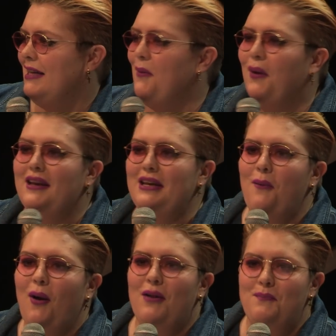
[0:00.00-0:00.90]
You want you
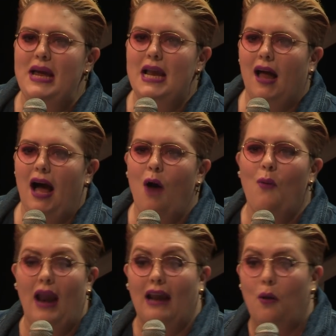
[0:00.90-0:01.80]
want to be like I
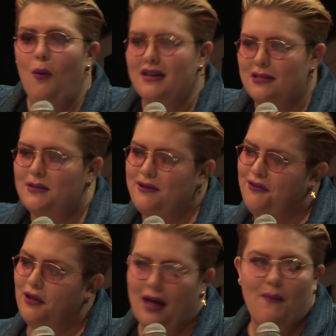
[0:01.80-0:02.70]
want, and I want someone to
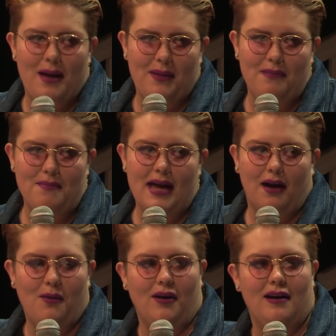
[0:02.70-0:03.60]
feel that way about me.
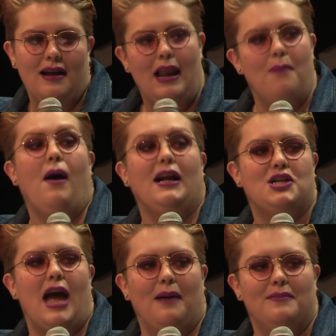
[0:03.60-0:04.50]
I want like my
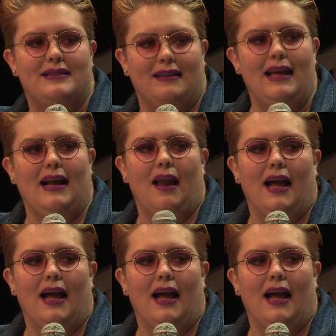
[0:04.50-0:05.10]
chat to think